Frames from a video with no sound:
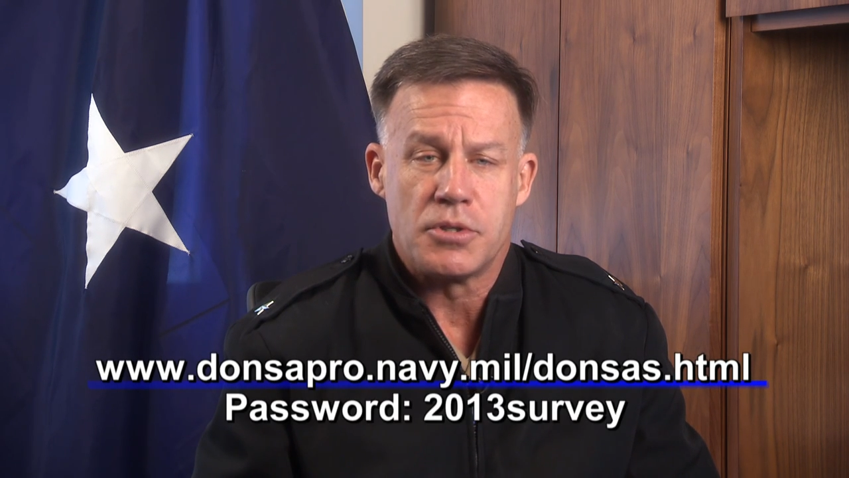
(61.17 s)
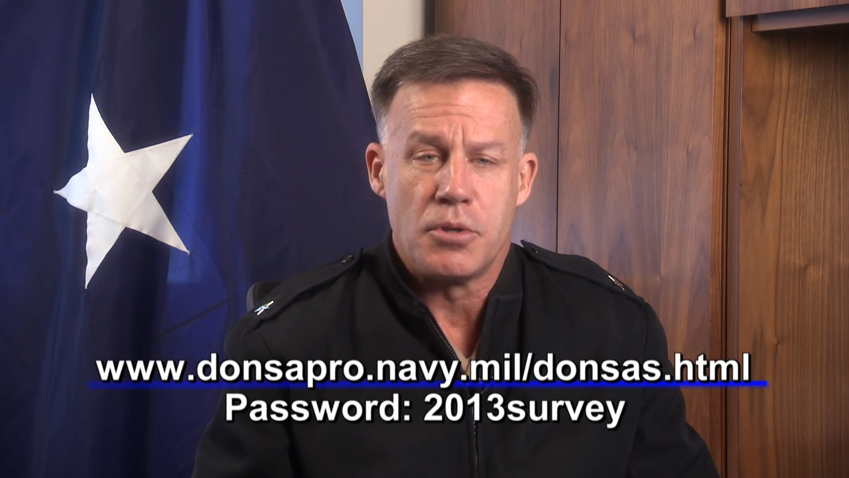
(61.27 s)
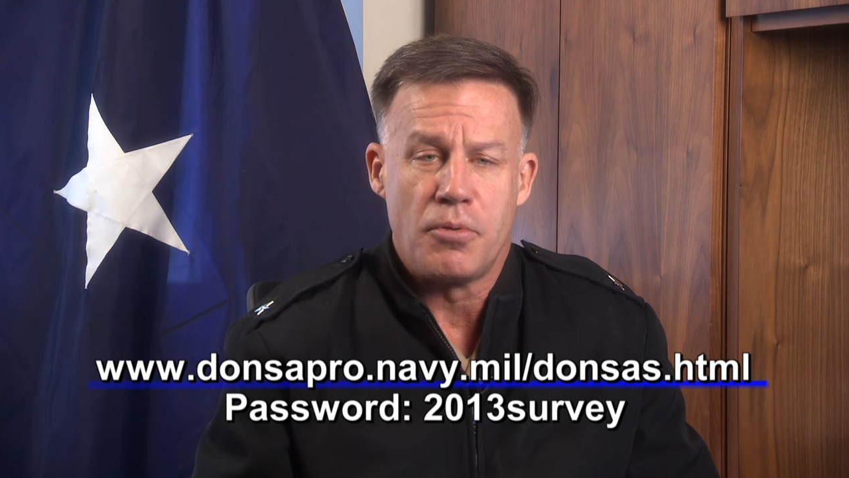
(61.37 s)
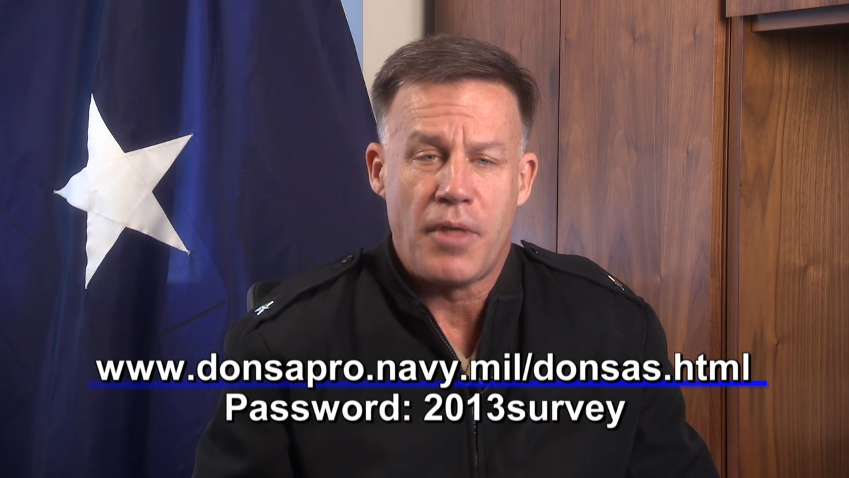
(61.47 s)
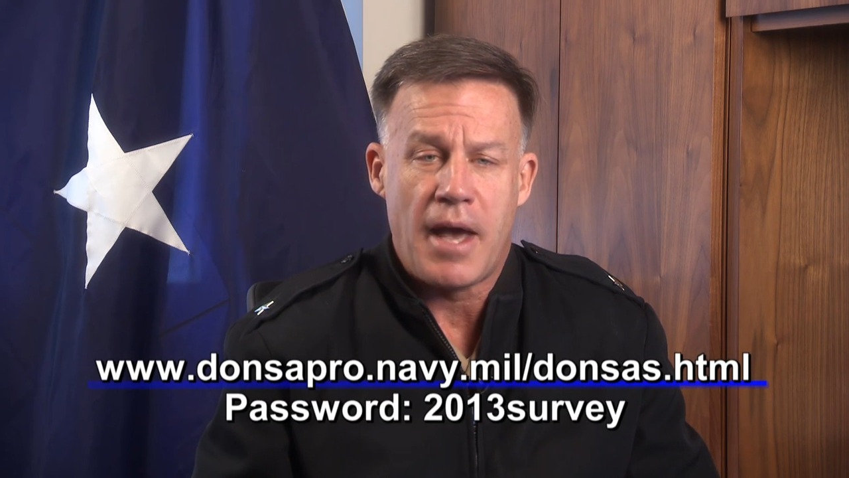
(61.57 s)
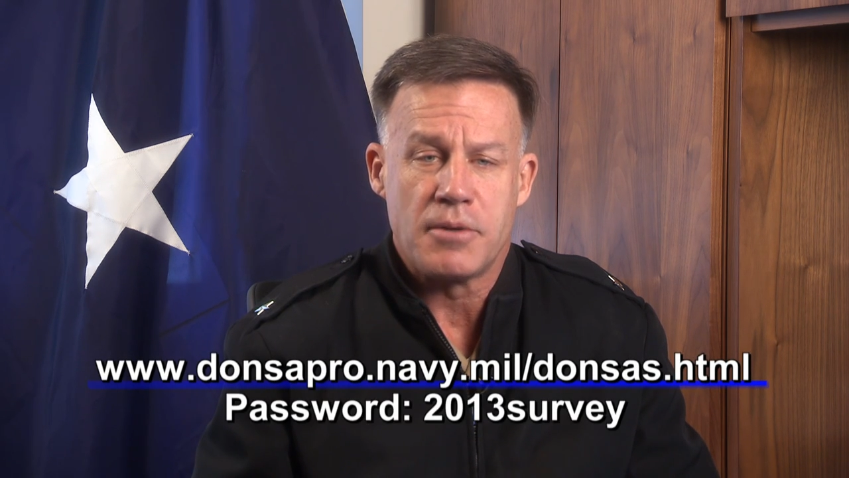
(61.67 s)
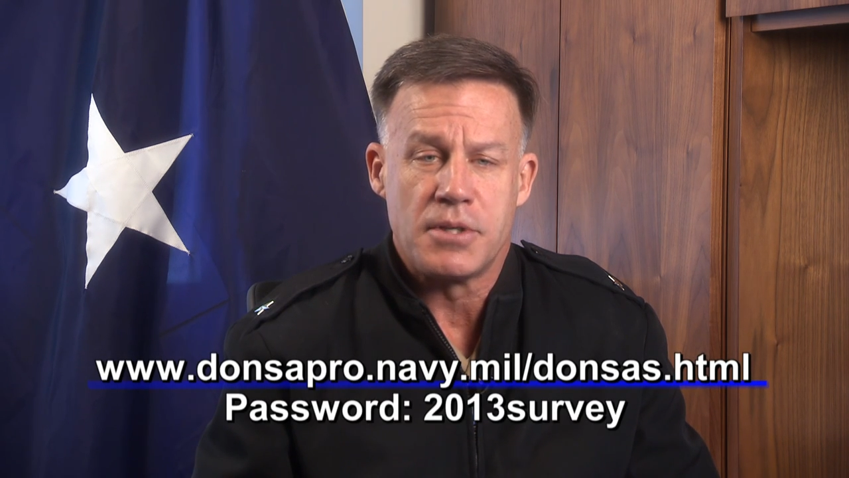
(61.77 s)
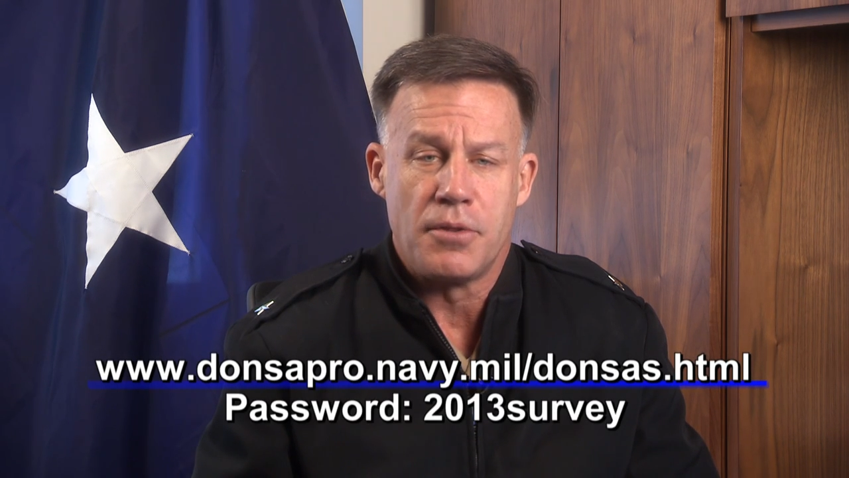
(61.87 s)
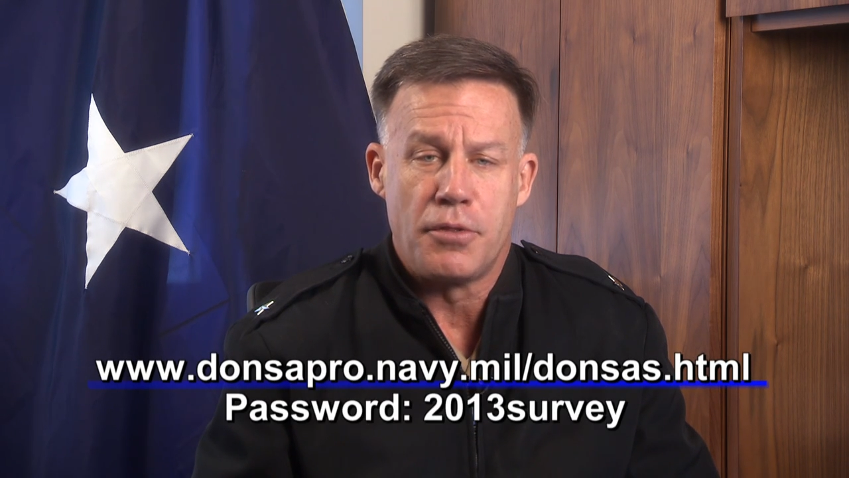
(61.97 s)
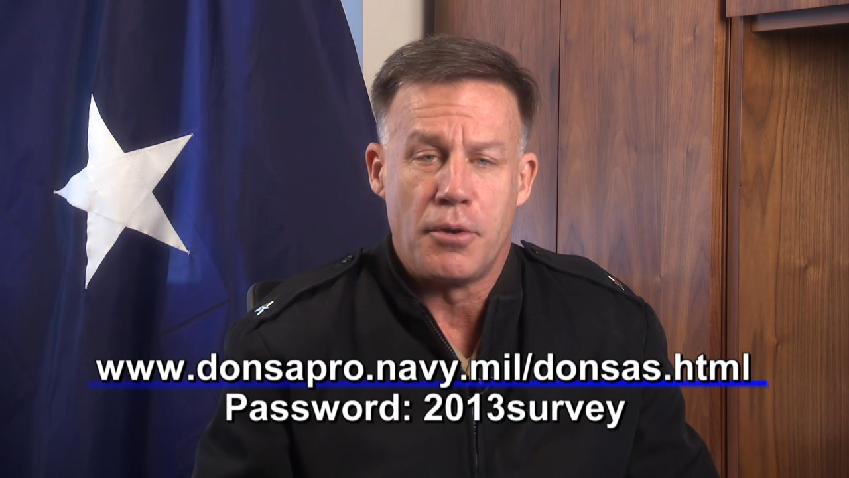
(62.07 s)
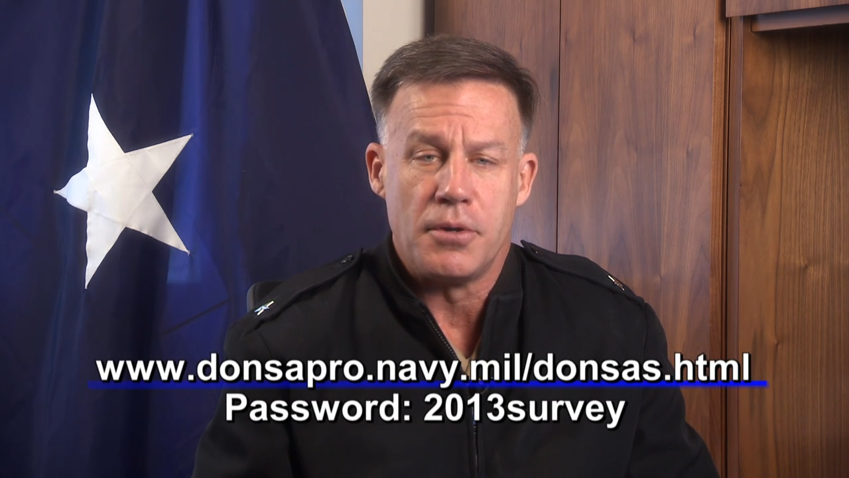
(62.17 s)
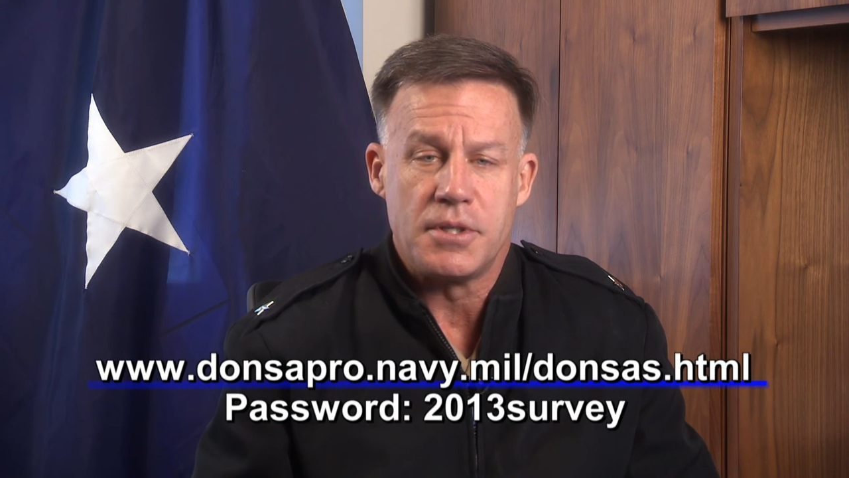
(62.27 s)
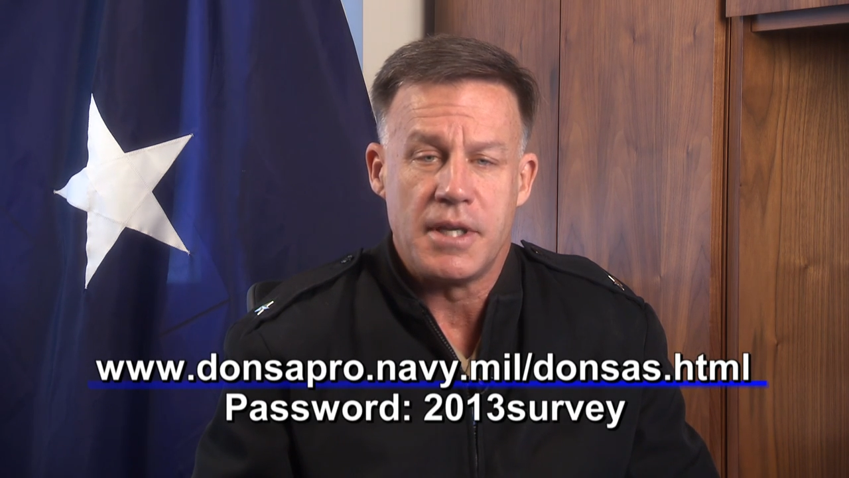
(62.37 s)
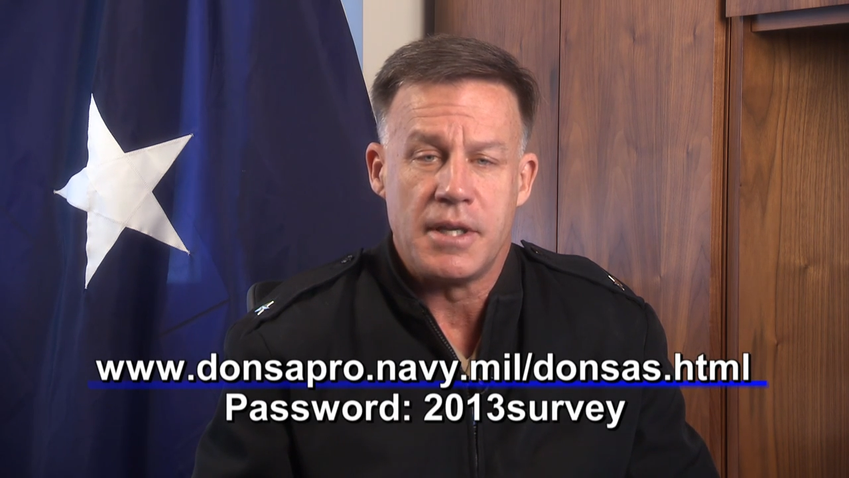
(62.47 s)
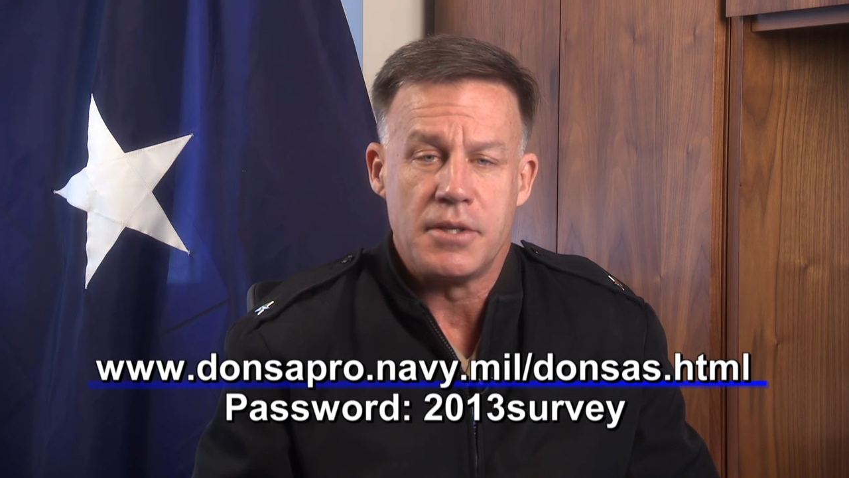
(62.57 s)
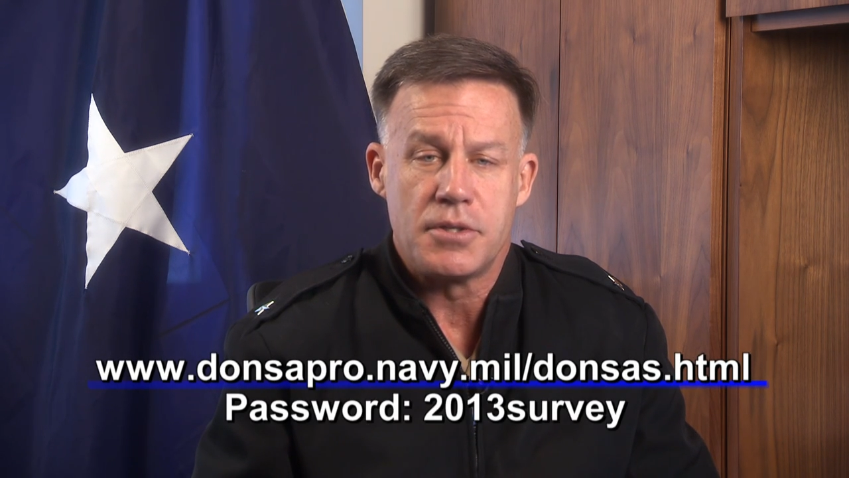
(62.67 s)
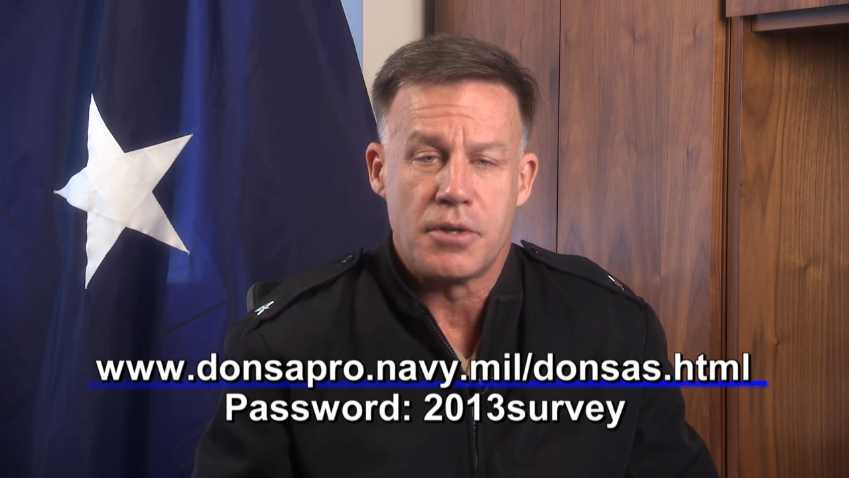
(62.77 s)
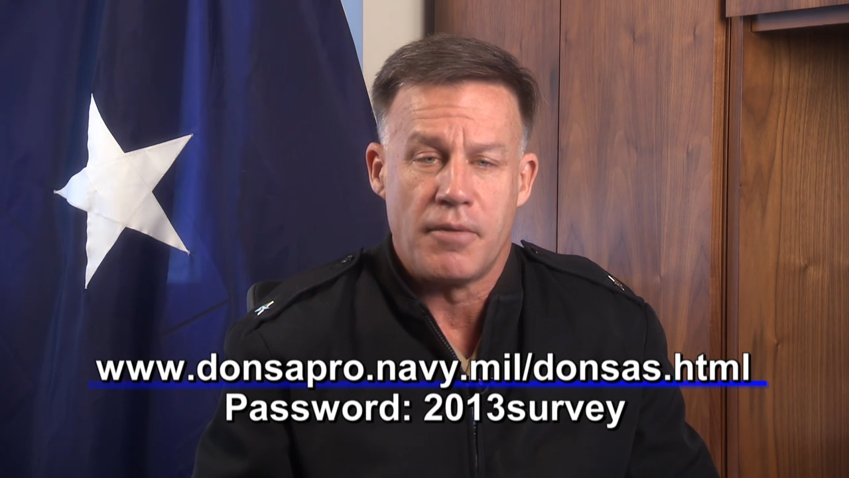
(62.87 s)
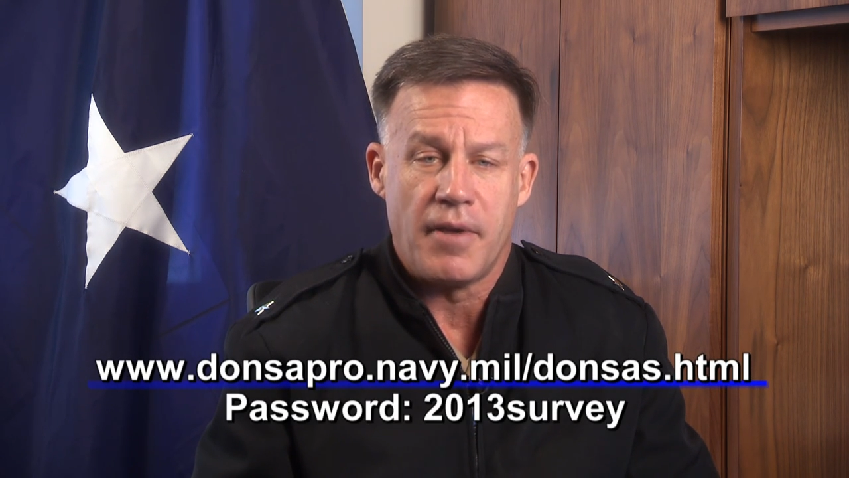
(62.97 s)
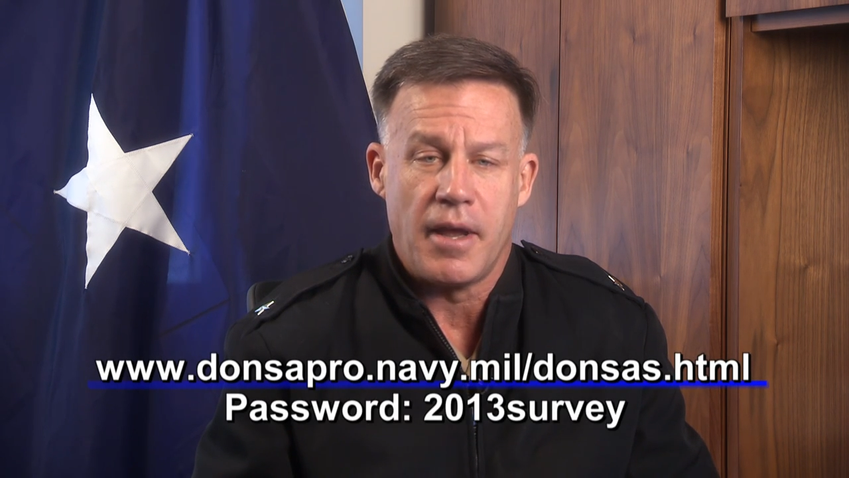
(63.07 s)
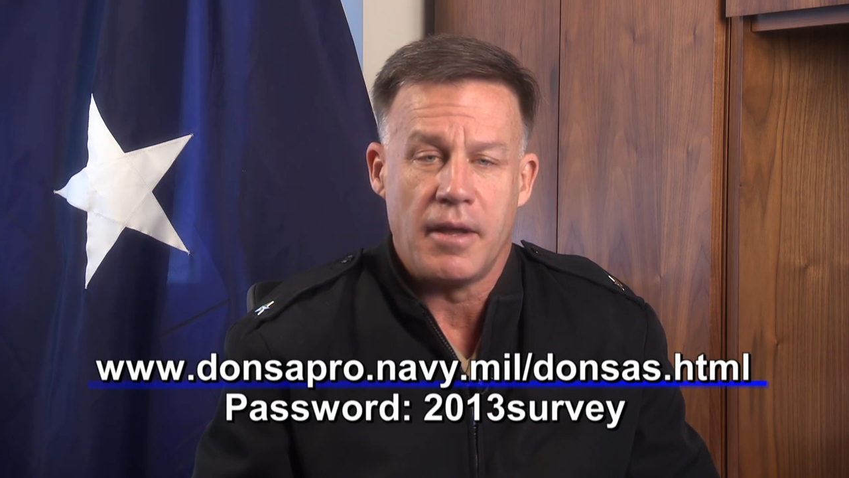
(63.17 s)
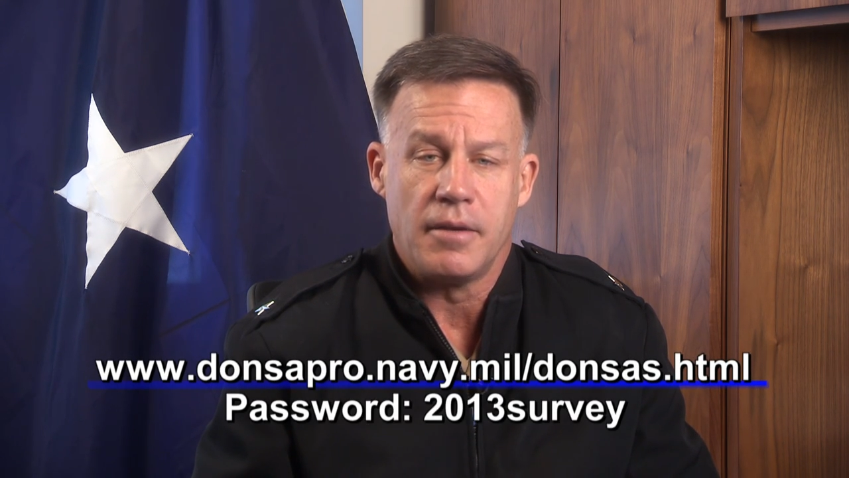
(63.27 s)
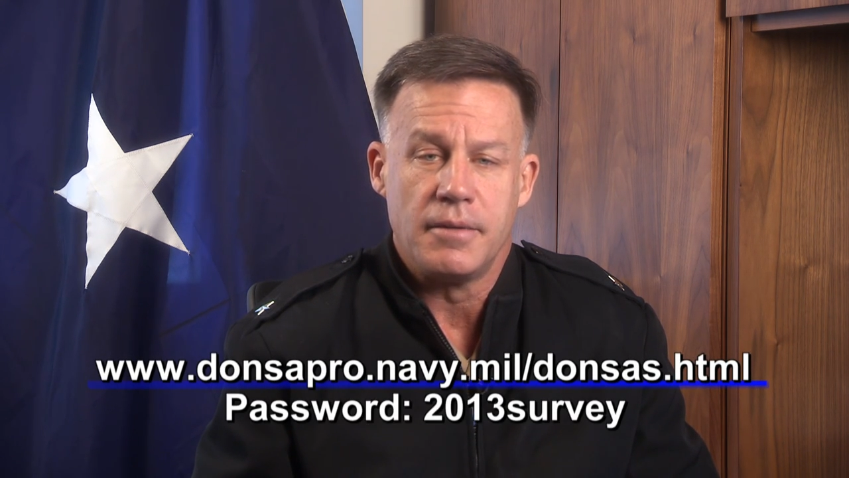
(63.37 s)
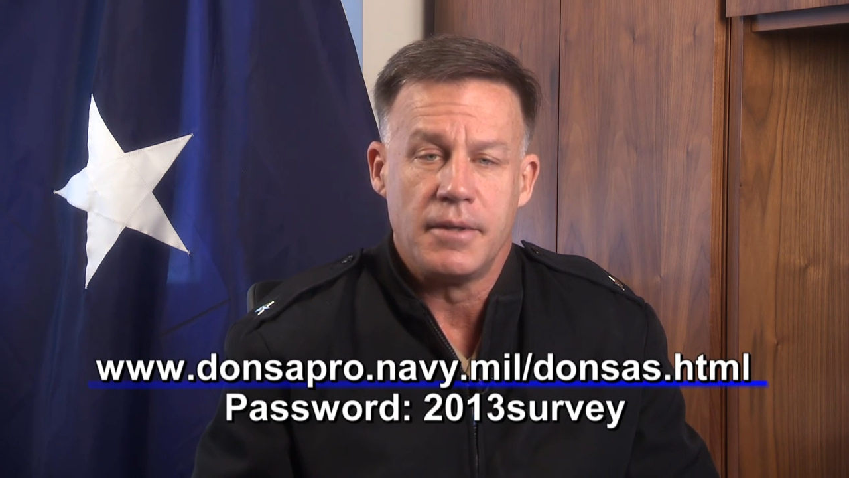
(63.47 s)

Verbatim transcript: 2013 Survey.